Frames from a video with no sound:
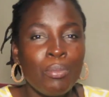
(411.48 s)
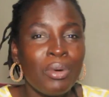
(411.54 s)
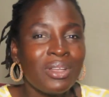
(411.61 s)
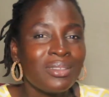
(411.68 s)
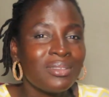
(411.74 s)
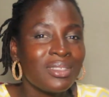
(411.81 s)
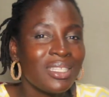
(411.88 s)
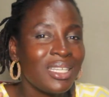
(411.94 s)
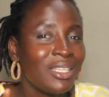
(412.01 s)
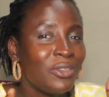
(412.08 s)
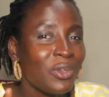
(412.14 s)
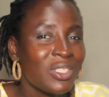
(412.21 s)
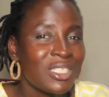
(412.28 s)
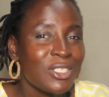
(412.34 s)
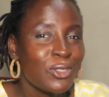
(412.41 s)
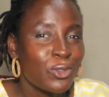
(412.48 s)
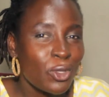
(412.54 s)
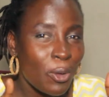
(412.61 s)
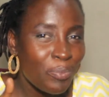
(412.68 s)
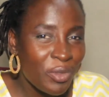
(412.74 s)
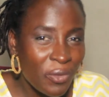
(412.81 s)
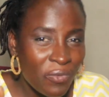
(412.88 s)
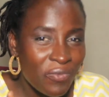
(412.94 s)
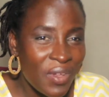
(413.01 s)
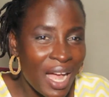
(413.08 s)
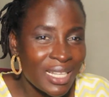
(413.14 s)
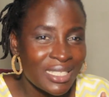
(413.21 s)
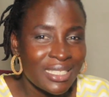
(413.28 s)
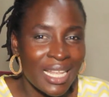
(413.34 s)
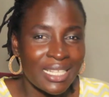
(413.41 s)
but it doesn't stop the
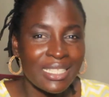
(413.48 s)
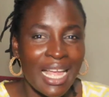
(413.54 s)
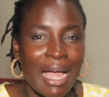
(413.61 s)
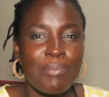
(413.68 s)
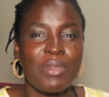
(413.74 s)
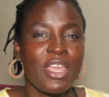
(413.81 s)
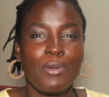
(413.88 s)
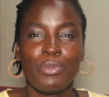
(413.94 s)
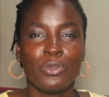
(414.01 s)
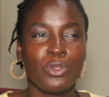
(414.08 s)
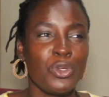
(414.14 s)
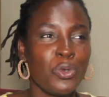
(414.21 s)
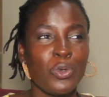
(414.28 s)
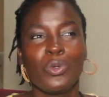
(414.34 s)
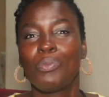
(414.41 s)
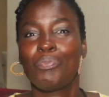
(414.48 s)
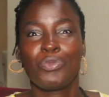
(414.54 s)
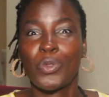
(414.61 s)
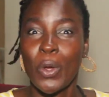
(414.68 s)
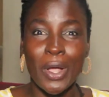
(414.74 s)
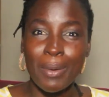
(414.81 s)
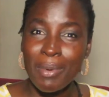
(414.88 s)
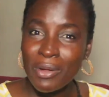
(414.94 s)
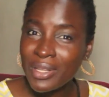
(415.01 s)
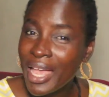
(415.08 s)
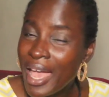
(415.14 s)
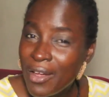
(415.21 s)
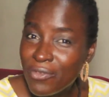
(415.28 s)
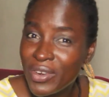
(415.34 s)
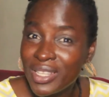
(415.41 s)
fact that I'm able to, you know, talk about
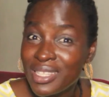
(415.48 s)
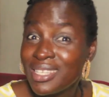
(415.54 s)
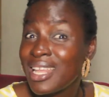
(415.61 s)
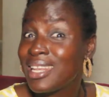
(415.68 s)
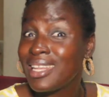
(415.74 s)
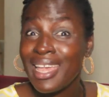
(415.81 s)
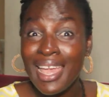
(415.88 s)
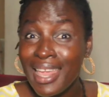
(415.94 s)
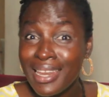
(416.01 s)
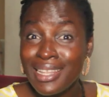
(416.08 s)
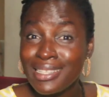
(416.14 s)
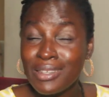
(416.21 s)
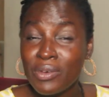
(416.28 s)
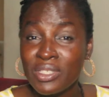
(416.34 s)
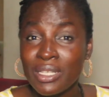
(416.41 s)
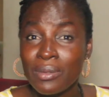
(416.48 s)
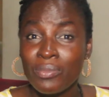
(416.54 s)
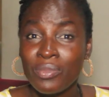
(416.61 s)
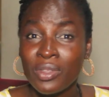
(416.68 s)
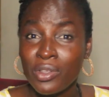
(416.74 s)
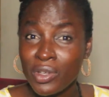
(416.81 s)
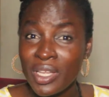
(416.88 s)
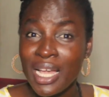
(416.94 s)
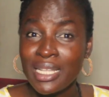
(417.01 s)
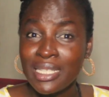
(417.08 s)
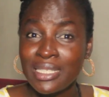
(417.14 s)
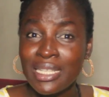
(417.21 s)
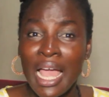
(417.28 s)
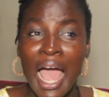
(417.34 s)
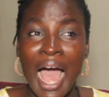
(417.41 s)
everything and anything with him. You get
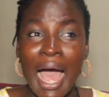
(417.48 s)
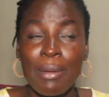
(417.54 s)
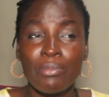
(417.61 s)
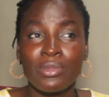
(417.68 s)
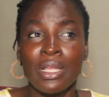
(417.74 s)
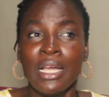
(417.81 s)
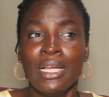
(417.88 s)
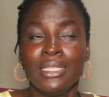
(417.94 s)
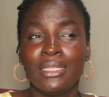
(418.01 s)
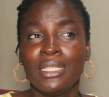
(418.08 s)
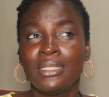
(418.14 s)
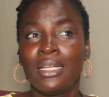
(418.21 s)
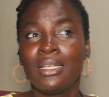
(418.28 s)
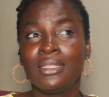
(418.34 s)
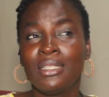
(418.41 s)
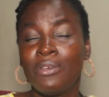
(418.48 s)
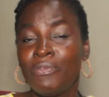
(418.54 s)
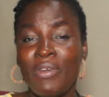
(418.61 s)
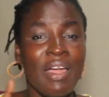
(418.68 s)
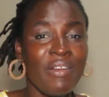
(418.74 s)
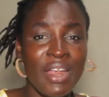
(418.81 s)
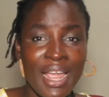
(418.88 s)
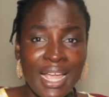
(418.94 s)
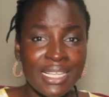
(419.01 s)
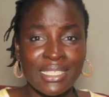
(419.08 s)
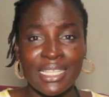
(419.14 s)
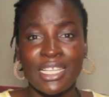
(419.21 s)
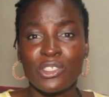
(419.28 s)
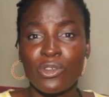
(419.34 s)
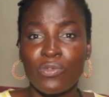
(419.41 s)
it? The very
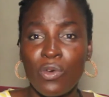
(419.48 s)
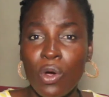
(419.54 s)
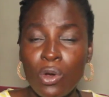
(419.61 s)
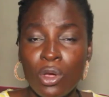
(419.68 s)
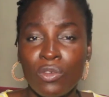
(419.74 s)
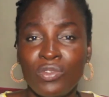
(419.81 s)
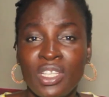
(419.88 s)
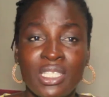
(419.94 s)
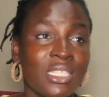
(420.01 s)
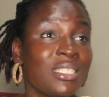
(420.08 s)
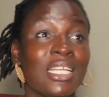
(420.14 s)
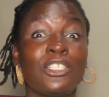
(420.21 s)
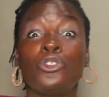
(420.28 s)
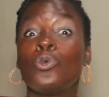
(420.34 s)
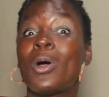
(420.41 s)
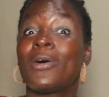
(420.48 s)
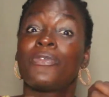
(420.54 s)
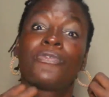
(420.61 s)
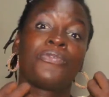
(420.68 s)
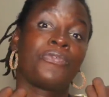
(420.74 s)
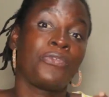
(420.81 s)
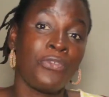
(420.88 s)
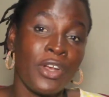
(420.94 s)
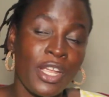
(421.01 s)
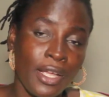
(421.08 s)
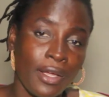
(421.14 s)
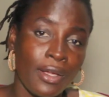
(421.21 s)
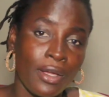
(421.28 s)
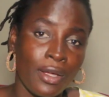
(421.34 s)
essence of all of this is that you are free